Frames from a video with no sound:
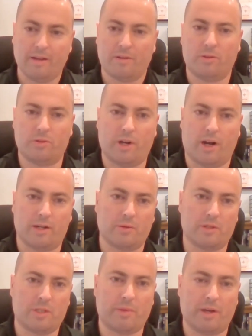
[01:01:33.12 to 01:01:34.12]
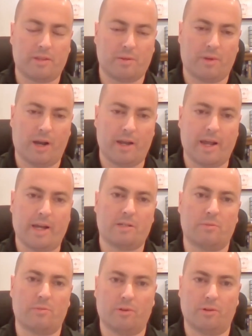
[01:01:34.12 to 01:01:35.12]
who talked to us about the Combined
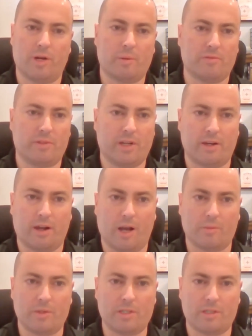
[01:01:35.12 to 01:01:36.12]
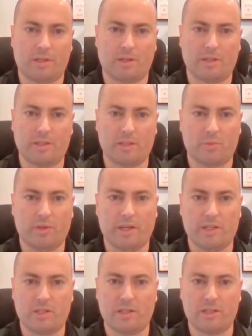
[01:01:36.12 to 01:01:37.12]
Action Program in Vietnam. He's a
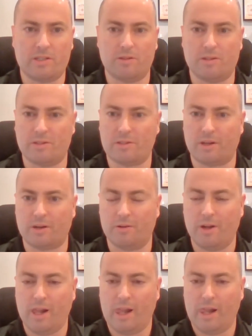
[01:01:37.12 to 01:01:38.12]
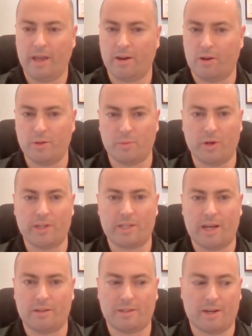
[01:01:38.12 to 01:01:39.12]
PhD student. So, hey, to all you Marines
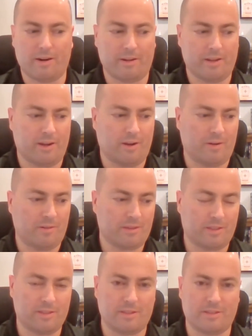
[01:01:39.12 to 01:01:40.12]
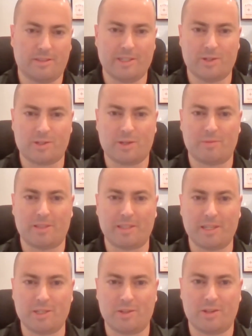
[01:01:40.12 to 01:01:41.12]
out there, these are some of the
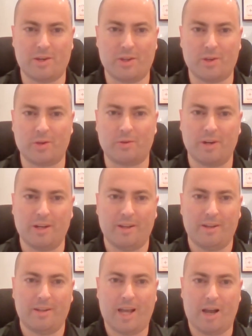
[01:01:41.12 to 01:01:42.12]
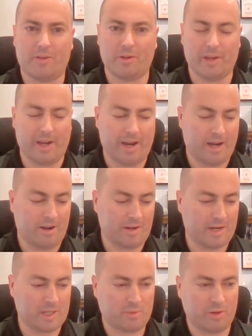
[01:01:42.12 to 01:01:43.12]
things you can do after you get out,
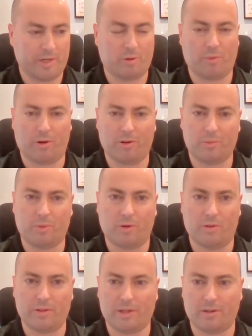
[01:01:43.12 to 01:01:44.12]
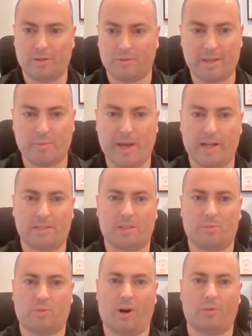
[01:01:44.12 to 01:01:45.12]
and it's pretty remarkable, the impact and the
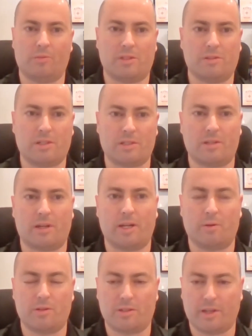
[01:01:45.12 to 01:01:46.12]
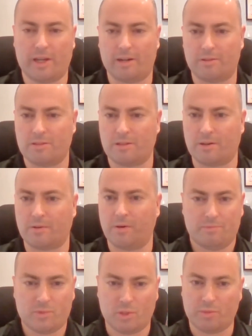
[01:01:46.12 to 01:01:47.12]
problems that you can study once you get out. So
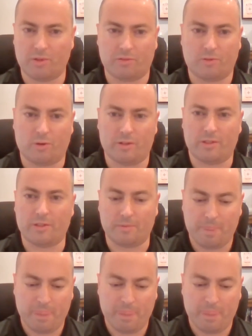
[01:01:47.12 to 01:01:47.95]
something to look forward to.